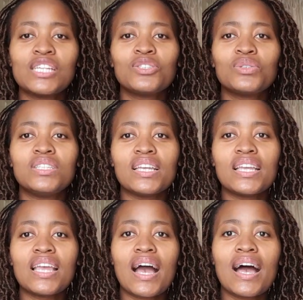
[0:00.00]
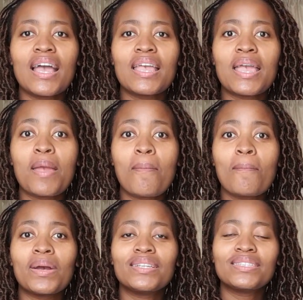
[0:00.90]
today I
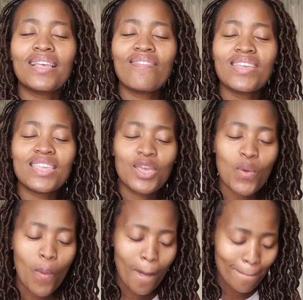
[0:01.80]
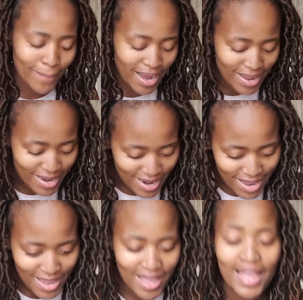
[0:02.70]
am saving you
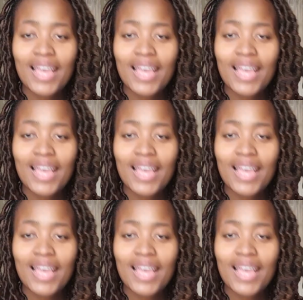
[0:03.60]
money.